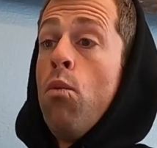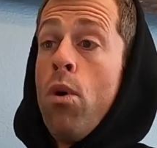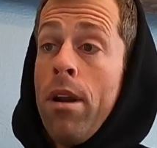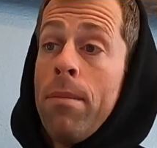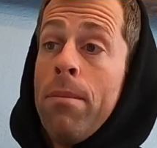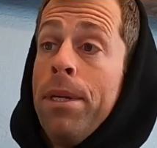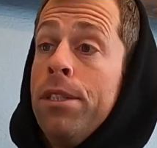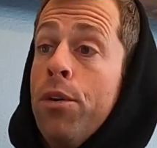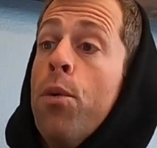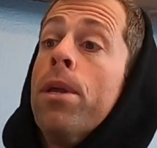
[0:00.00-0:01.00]
What I'm going to be
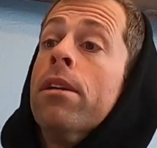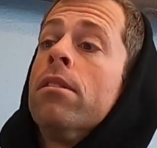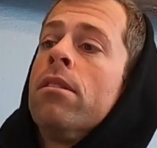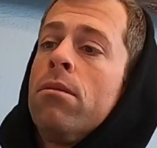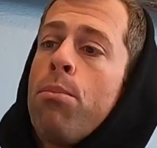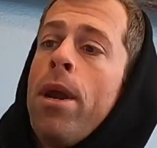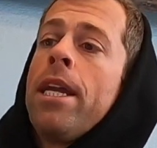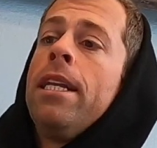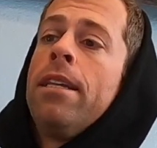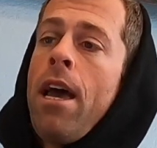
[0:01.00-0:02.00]
doing is
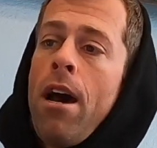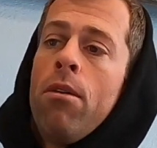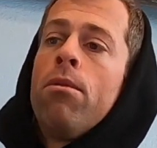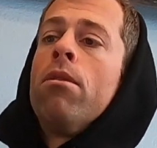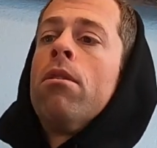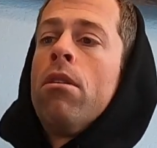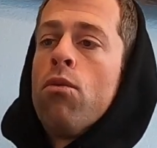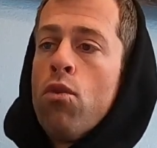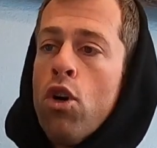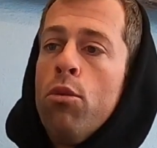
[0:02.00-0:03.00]
breaking down
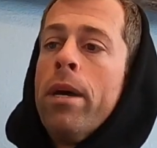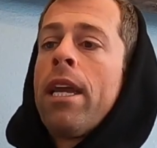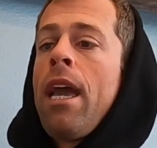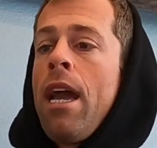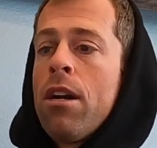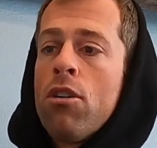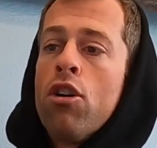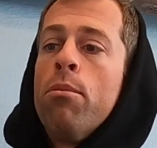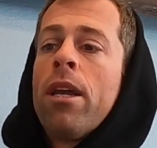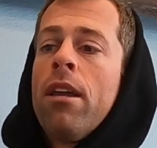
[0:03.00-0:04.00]
aerobic,
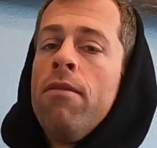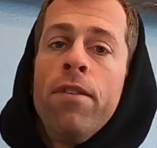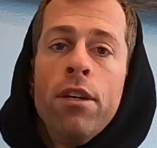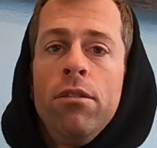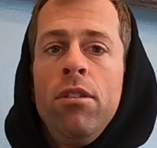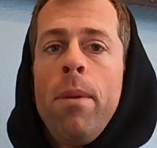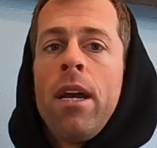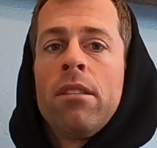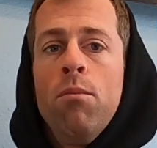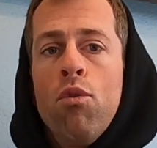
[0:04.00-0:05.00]
anaerobic, and VO2
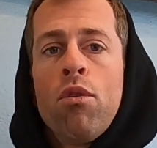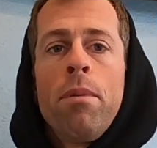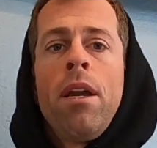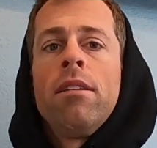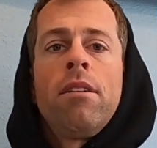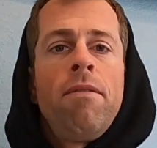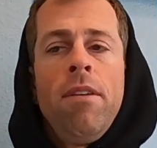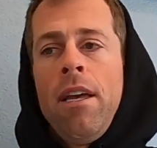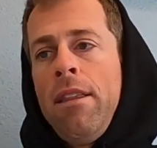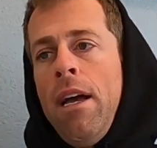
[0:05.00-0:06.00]
max more, because I
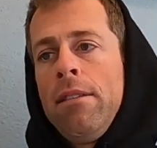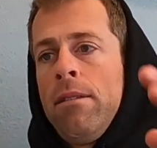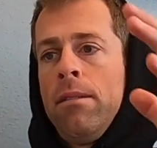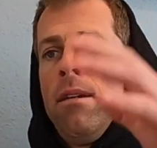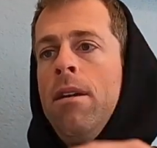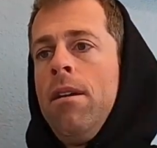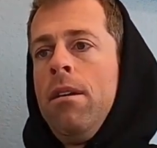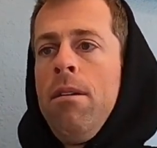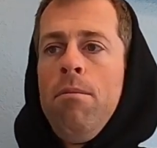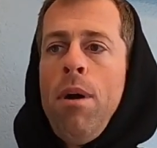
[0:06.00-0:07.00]
feel like that's
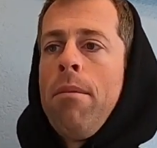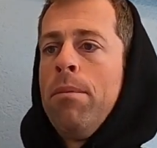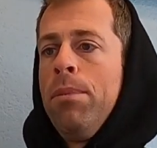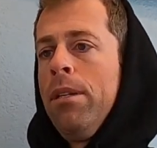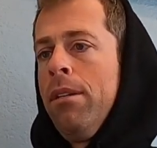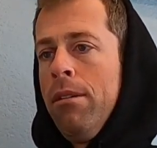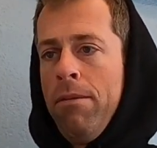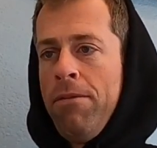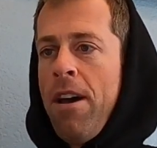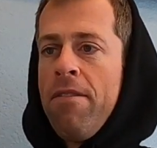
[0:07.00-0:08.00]
probably
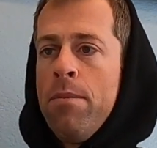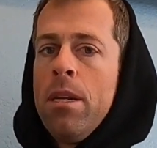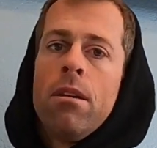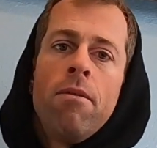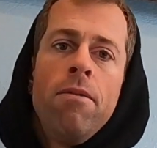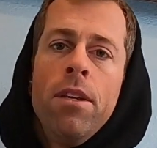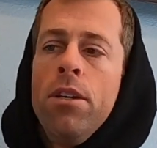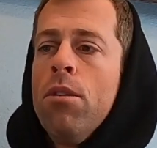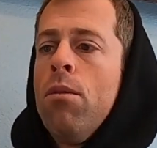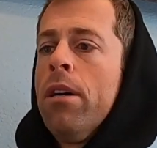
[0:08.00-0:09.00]
a 5-minute
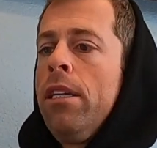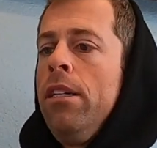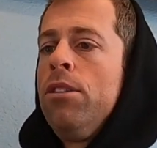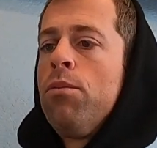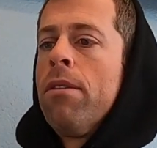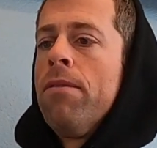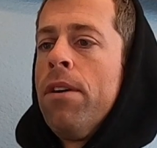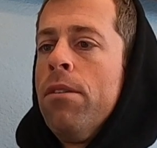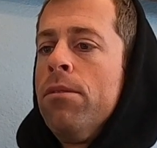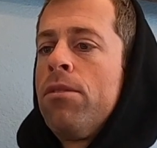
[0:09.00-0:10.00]
video on each one of
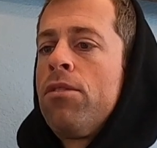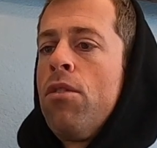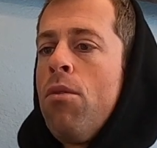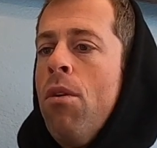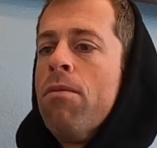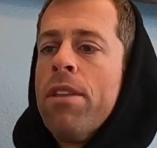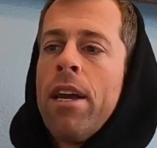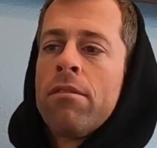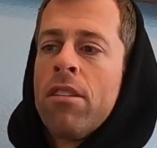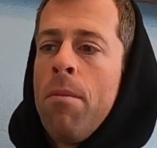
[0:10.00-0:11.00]
those. So over the
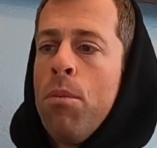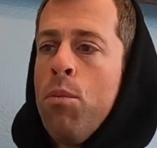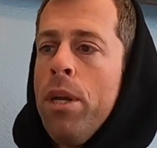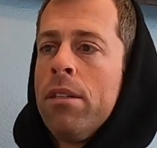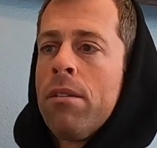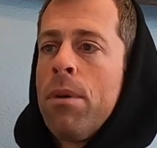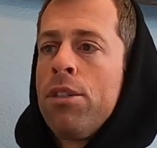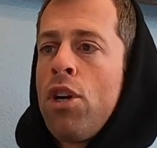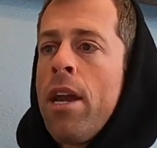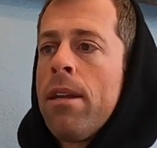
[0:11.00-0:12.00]
next couple weeks, I'm
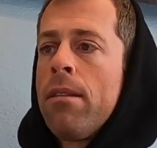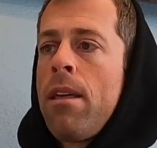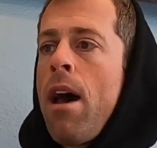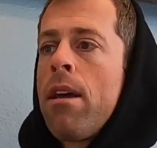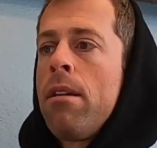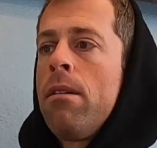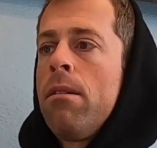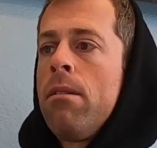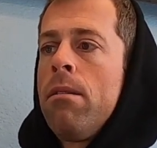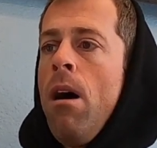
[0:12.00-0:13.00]
going to try and get that
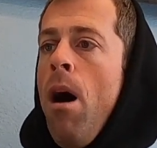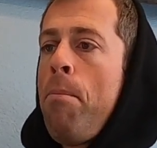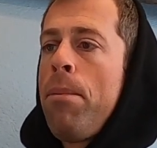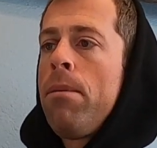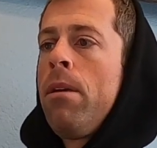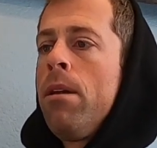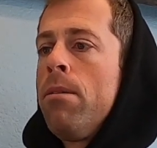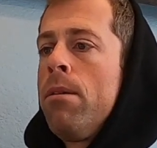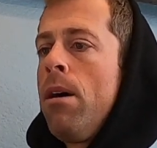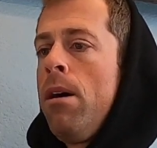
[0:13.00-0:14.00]
up
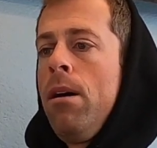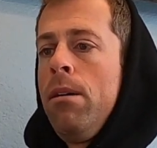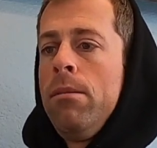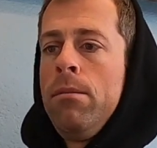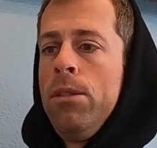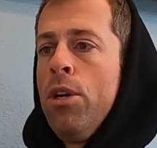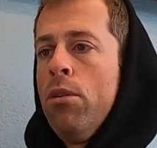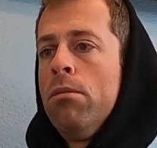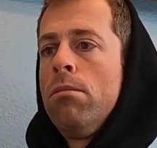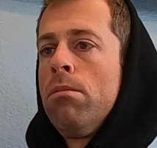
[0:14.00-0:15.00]
and
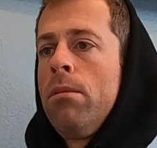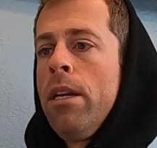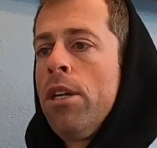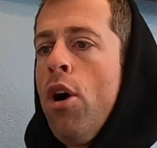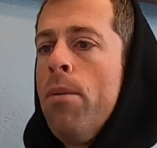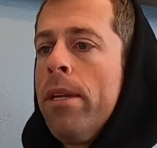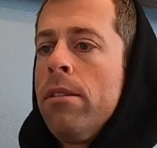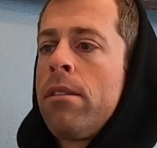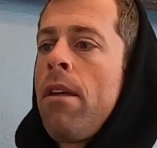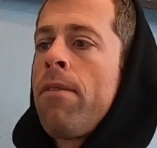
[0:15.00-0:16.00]
and going
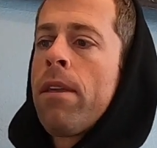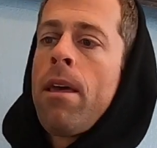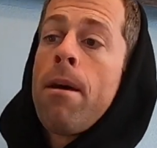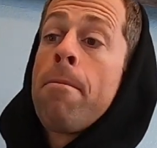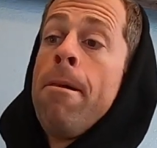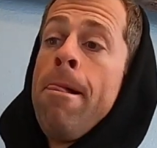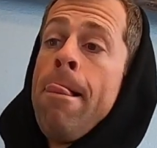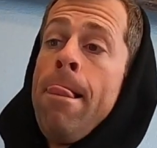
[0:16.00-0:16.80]
and stuff like that.